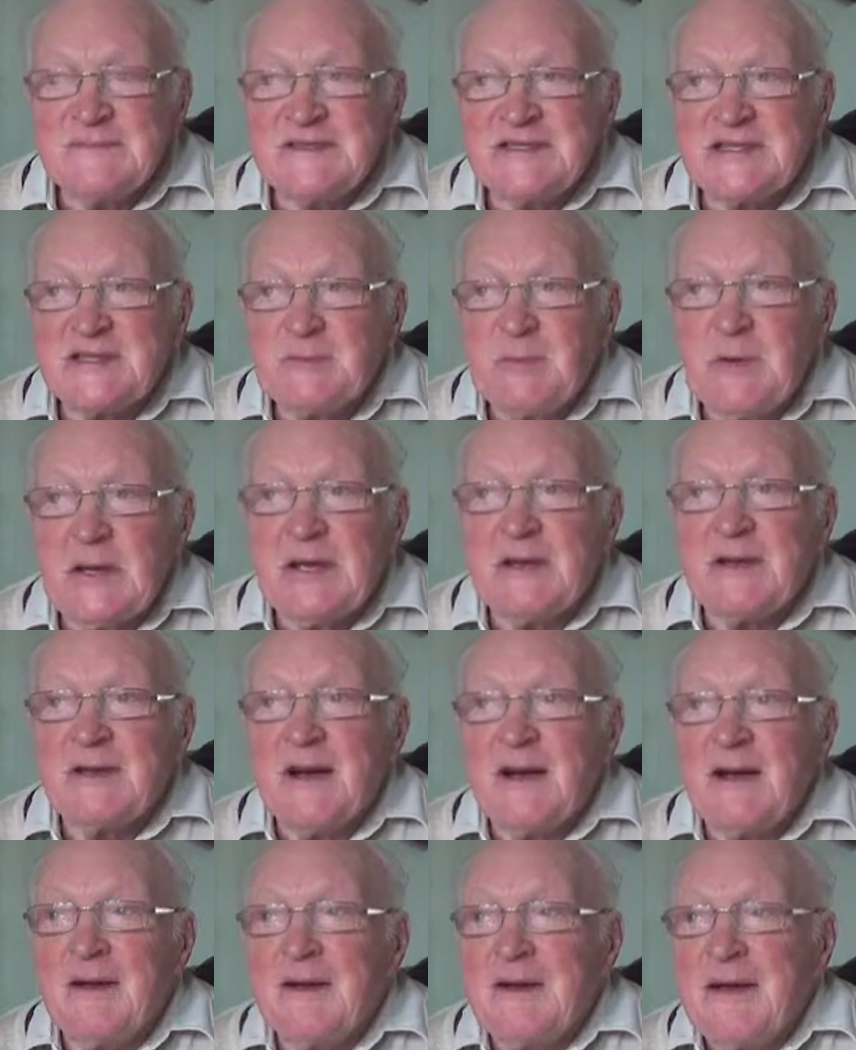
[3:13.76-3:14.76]

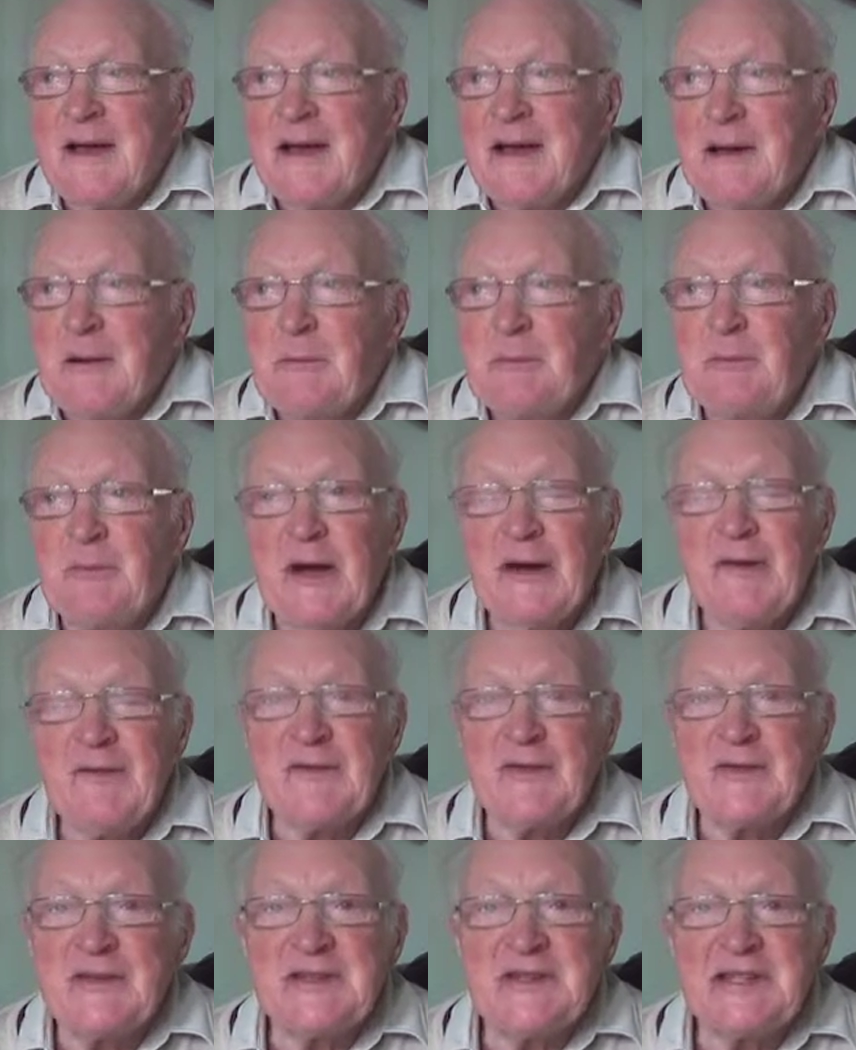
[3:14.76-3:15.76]
speak uh,
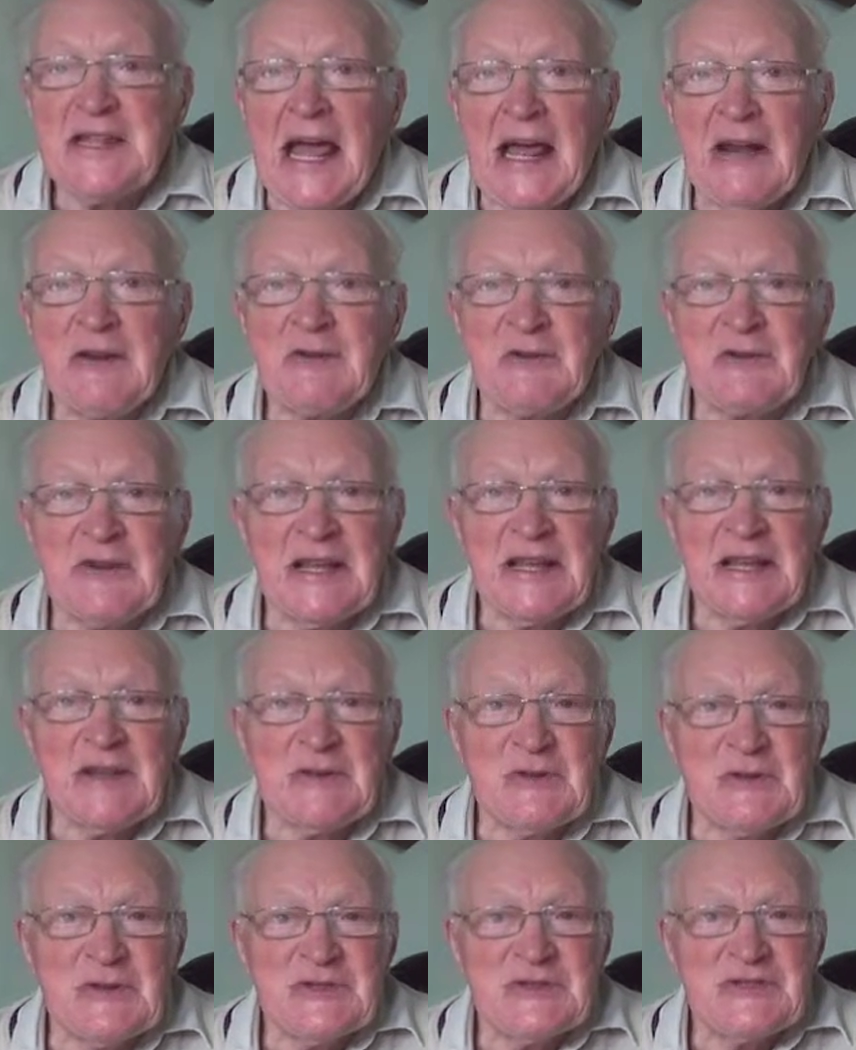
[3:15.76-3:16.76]
preferably standard
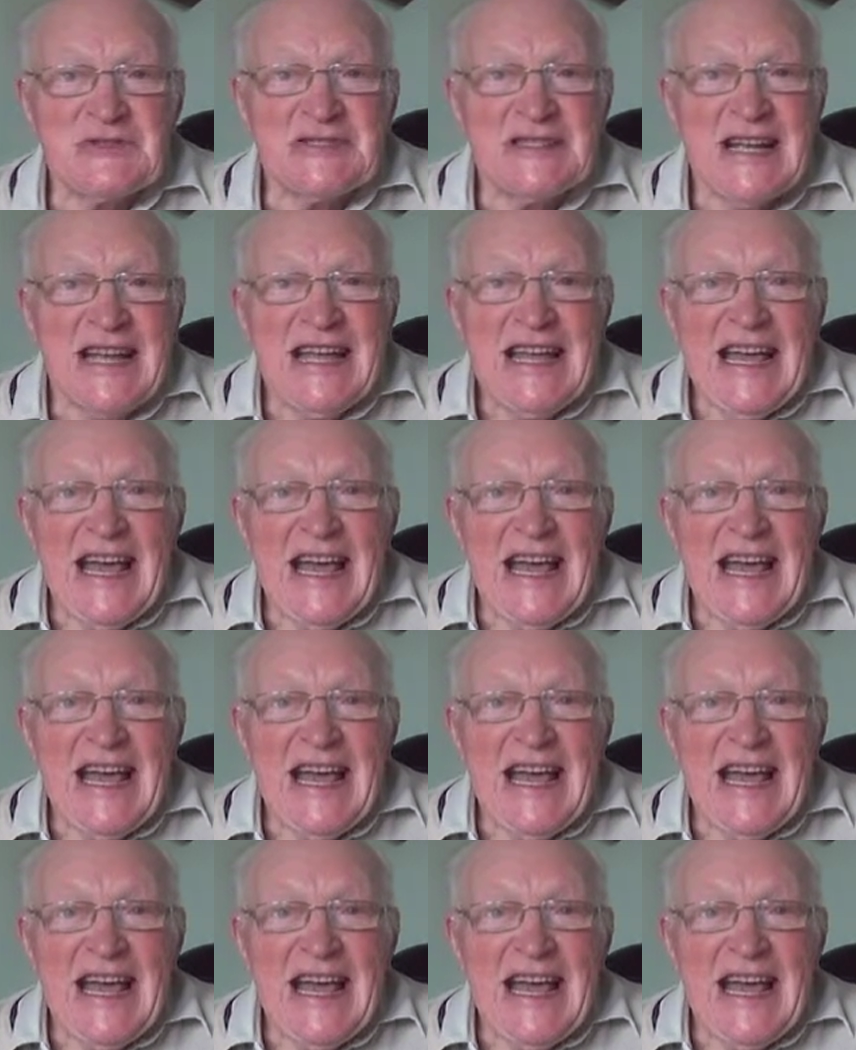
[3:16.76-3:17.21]
English,